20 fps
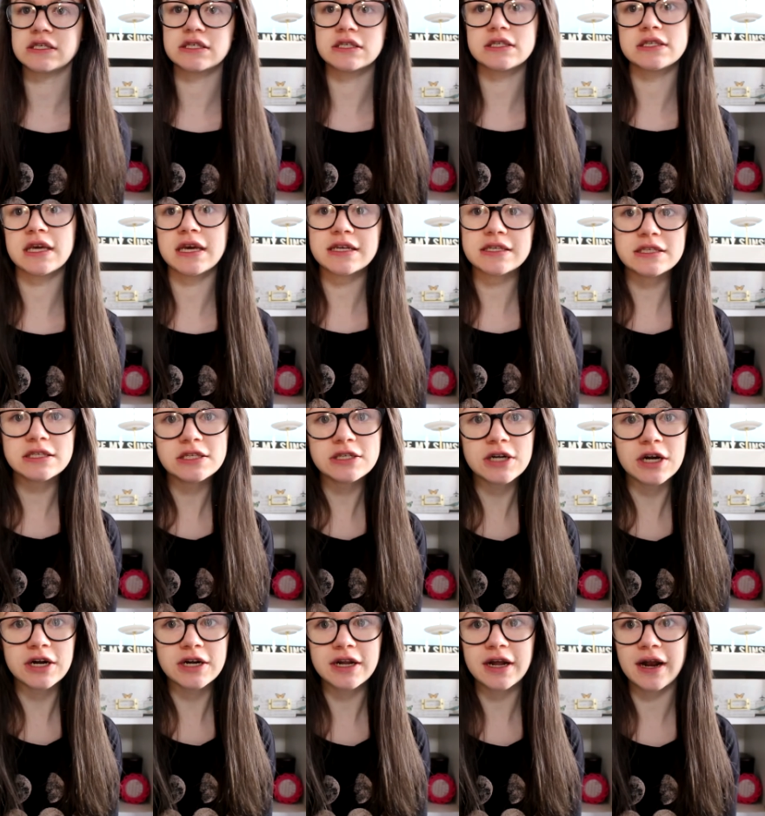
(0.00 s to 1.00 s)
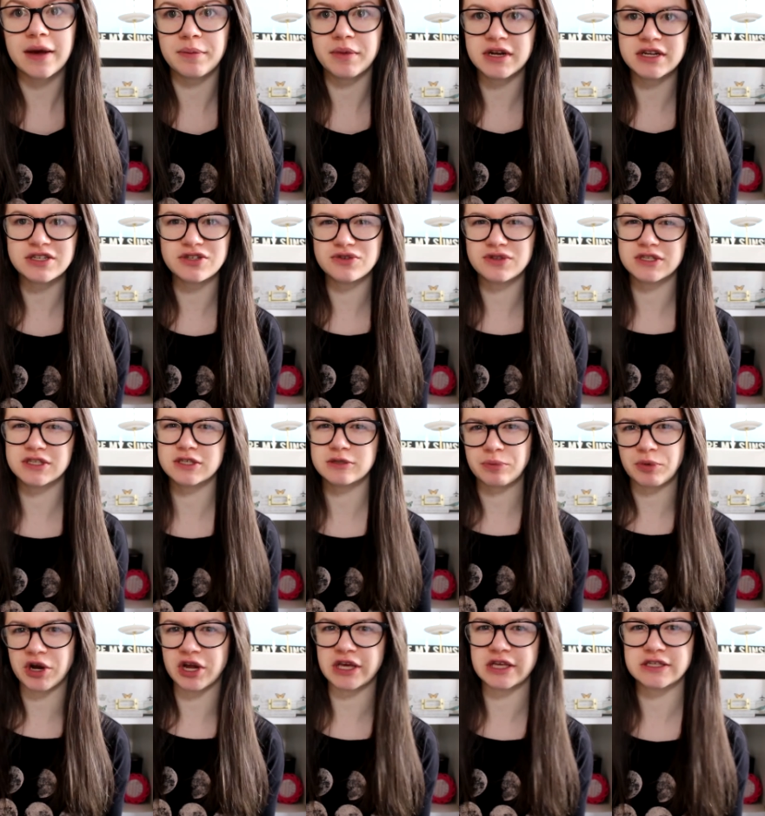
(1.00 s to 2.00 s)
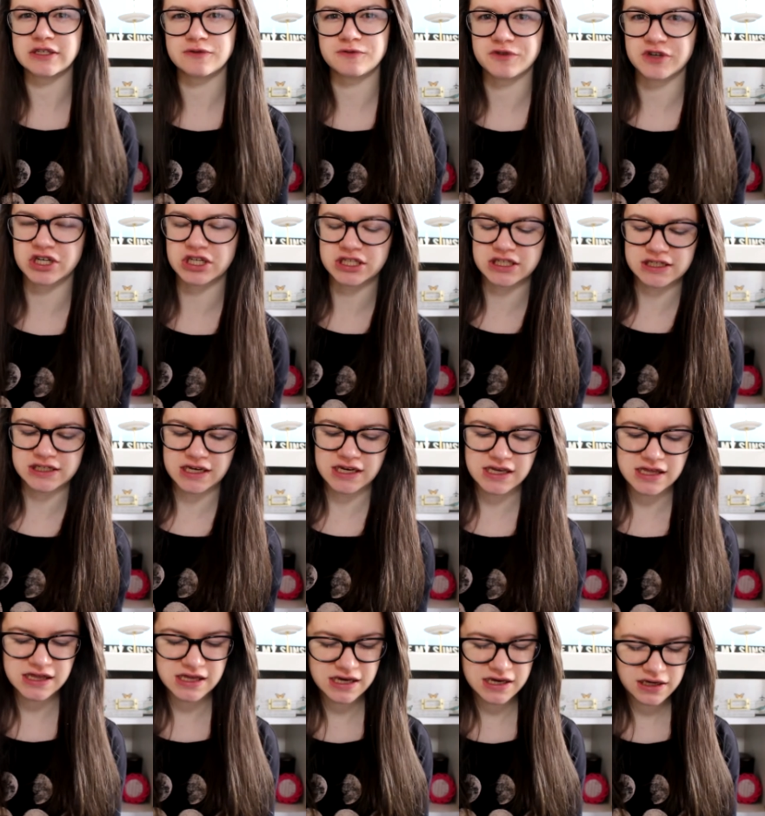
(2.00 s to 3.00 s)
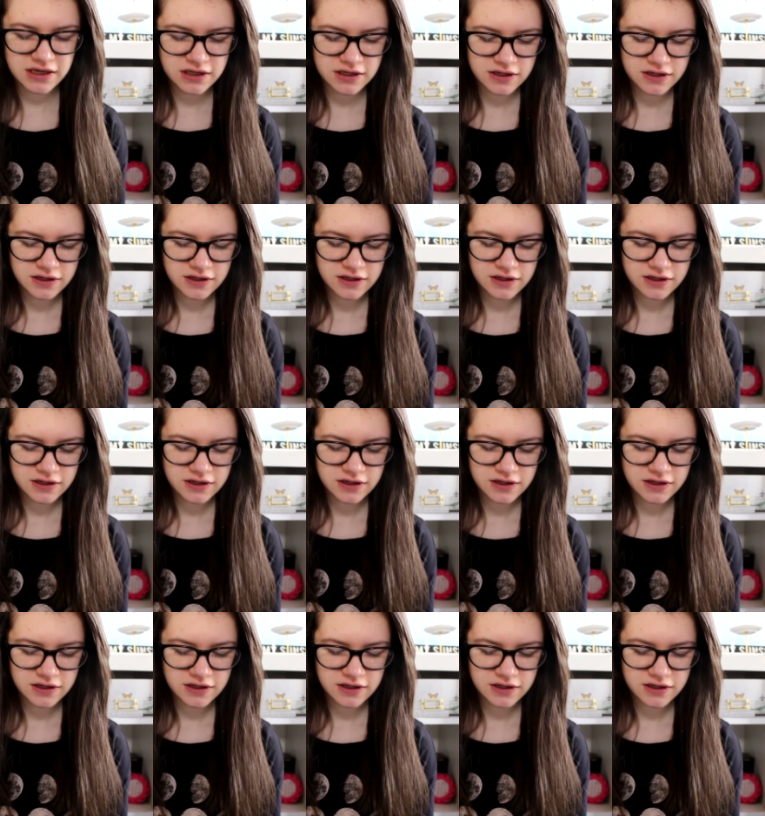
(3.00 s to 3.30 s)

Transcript: just get started. I'm gonna do the sprays first, I think.